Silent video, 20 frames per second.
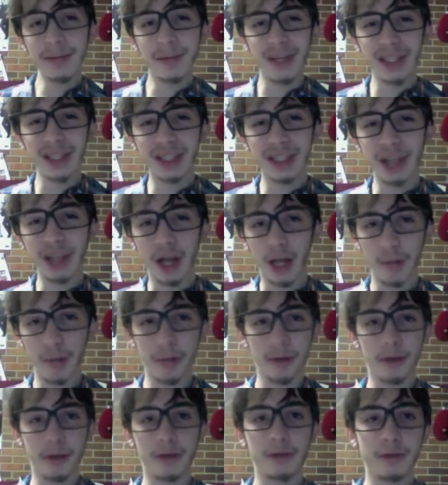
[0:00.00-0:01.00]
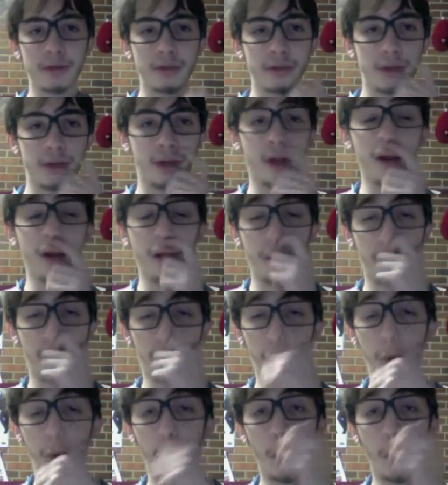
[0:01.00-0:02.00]
makes up,
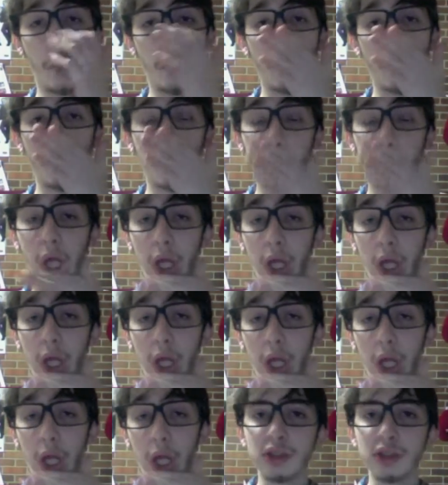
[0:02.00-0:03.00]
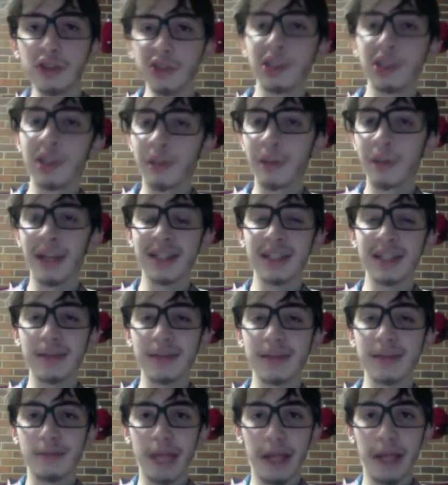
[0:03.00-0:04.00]
that makes
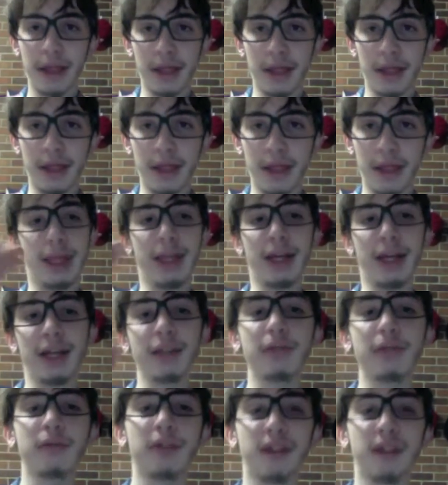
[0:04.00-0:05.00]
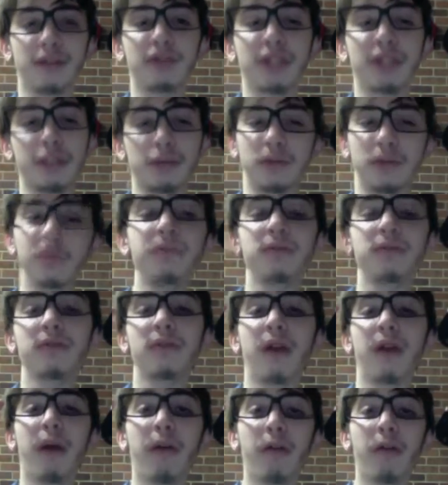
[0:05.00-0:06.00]
the 1925
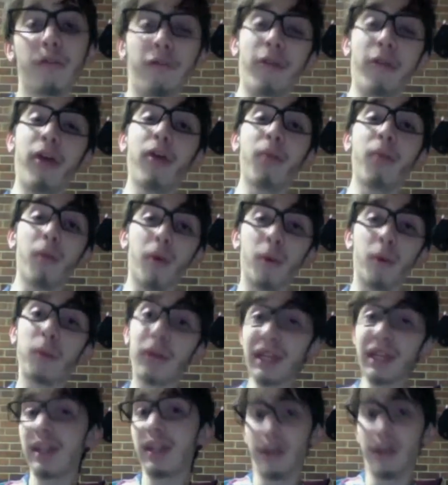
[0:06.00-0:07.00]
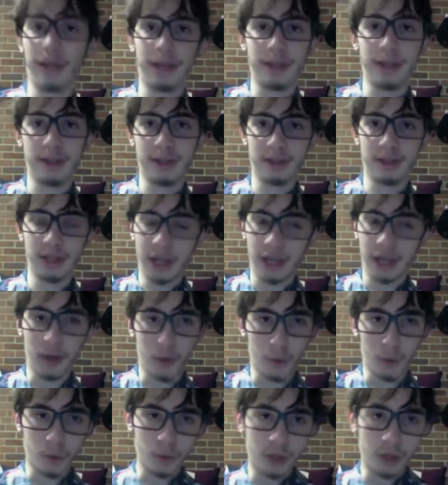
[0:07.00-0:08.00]
film win in this
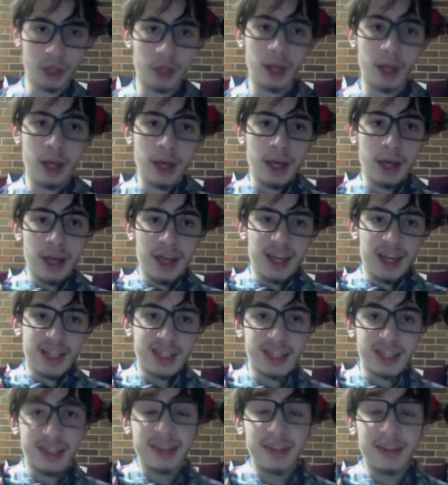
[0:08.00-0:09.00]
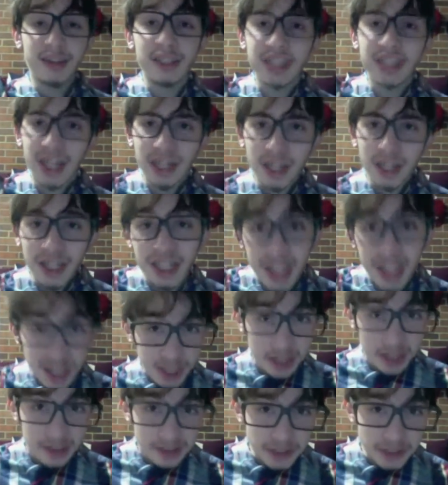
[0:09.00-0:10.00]
category is that the
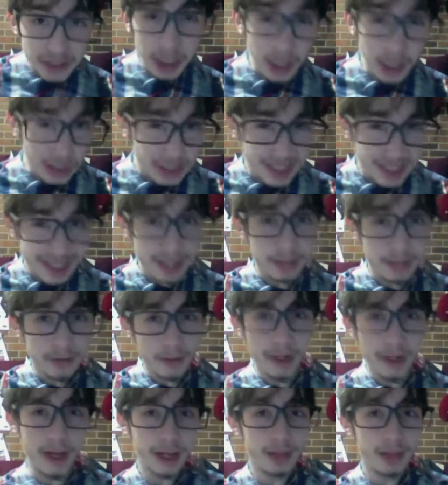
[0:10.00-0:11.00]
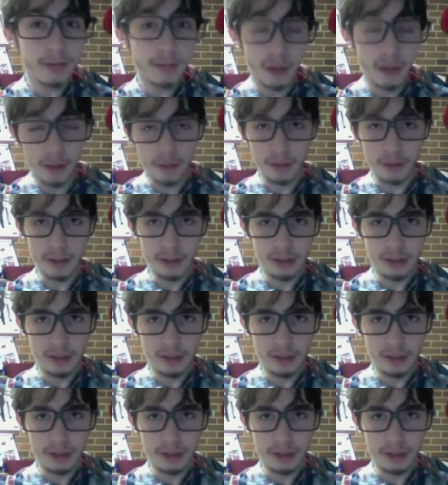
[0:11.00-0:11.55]
chandelier falls at the right moment.